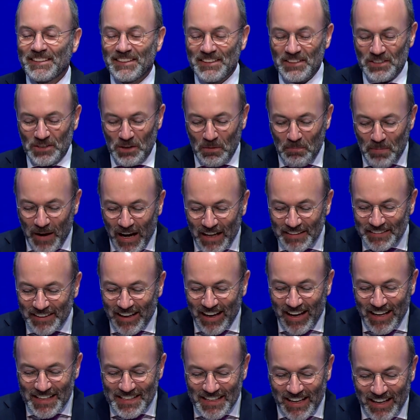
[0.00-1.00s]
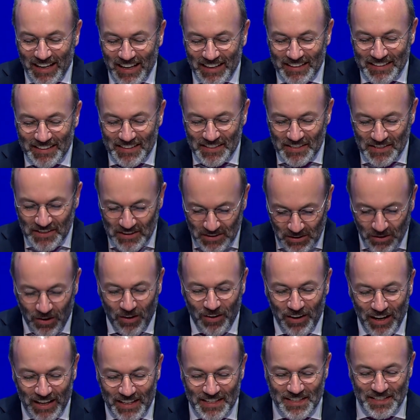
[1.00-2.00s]
Roberta is a
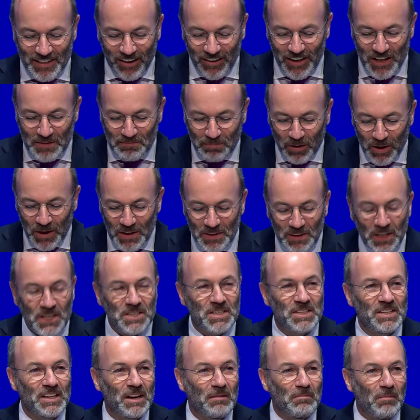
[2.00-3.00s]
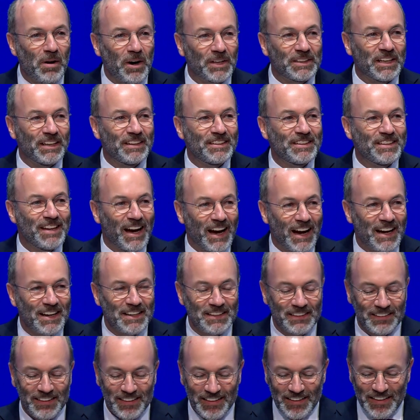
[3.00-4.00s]
strong and solid politician, a modern
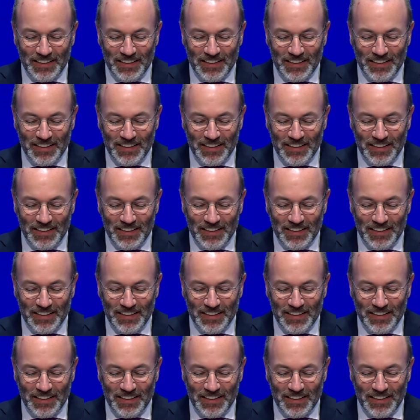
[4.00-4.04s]
young